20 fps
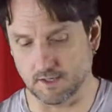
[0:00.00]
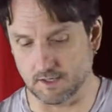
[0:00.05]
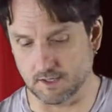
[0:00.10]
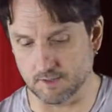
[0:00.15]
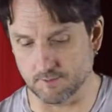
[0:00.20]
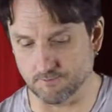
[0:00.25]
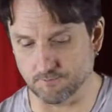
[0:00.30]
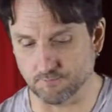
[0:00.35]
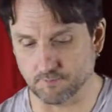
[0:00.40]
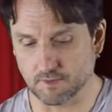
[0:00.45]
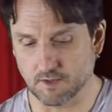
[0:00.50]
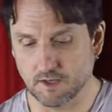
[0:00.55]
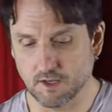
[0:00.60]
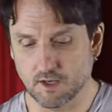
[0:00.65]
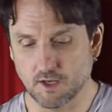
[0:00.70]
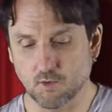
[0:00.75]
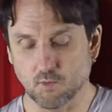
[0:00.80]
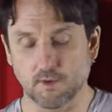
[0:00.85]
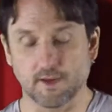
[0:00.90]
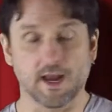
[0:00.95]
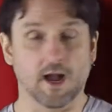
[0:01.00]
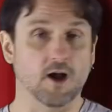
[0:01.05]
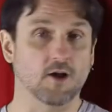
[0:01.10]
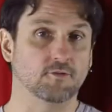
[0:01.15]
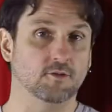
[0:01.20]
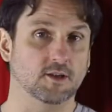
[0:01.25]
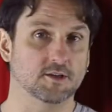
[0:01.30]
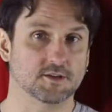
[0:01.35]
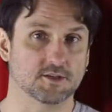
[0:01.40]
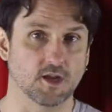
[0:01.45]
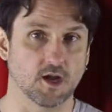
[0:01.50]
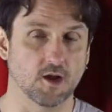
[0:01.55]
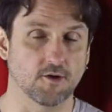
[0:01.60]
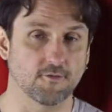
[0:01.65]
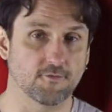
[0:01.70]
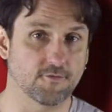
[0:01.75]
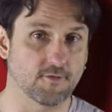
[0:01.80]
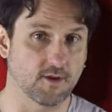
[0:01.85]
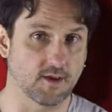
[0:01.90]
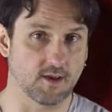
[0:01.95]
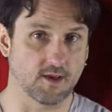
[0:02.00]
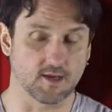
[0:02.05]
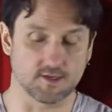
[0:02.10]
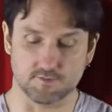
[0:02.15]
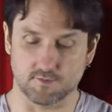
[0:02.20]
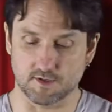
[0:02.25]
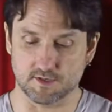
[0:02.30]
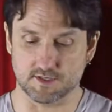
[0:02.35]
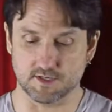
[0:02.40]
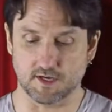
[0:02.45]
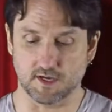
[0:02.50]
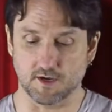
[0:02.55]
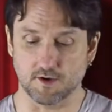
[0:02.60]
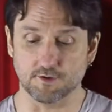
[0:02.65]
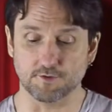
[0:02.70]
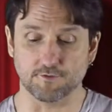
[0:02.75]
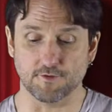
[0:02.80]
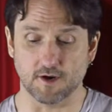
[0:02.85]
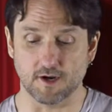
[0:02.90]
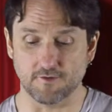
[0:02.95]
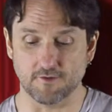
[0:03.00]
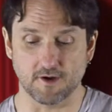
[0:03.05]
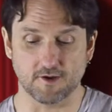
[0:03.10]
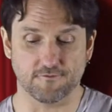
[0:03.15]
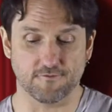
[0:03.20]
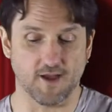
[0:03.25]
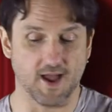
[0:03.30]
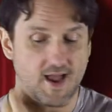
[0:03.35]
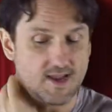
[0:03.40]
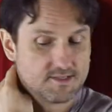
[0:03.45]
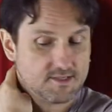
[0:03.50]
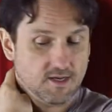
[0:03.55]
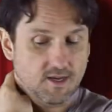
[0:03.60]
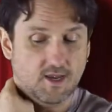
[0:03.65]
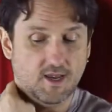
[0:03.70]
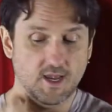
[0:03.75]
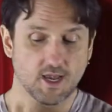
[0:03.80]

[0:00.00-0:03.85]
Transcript: Um, we now have list of, as we see here, is very very fast.